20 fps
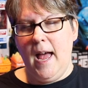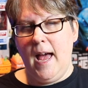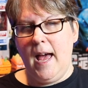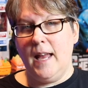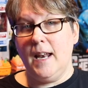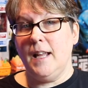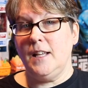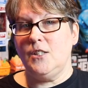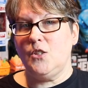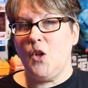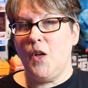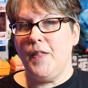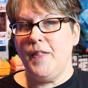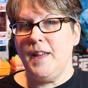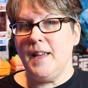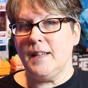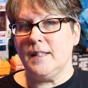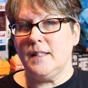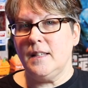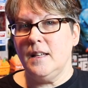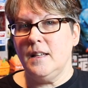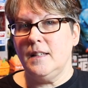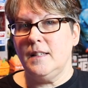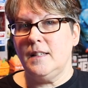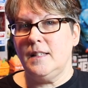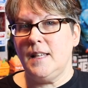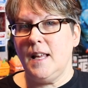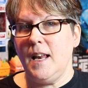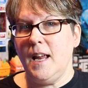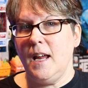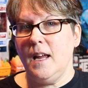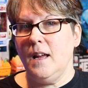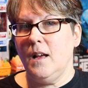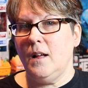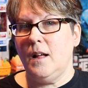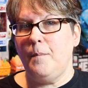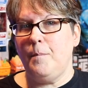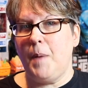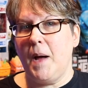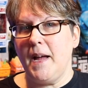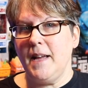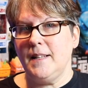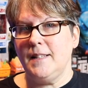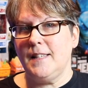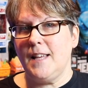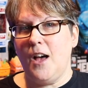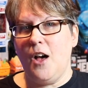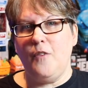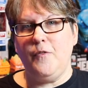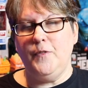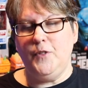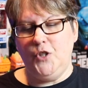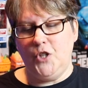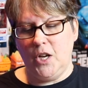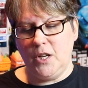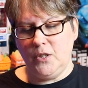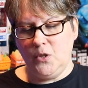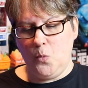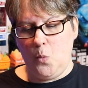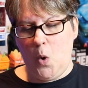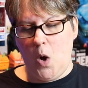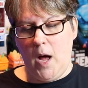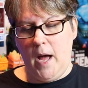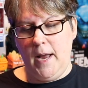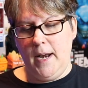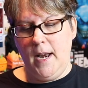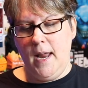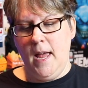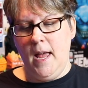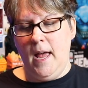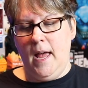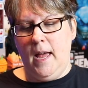and I saw this sitting by itself, just one.